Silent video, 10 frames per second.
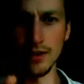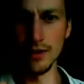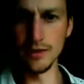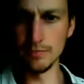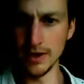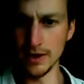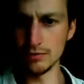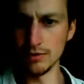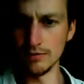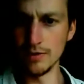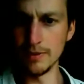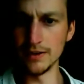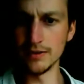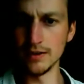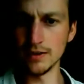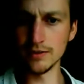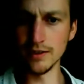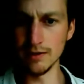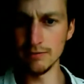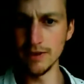kind of picture of the business,
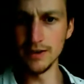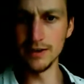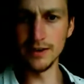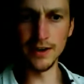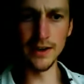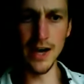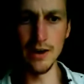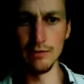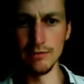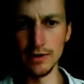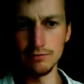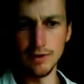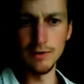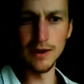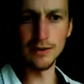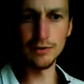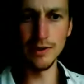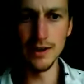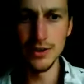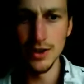like funding, outreach, rollout
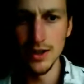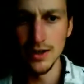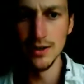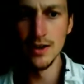strategy,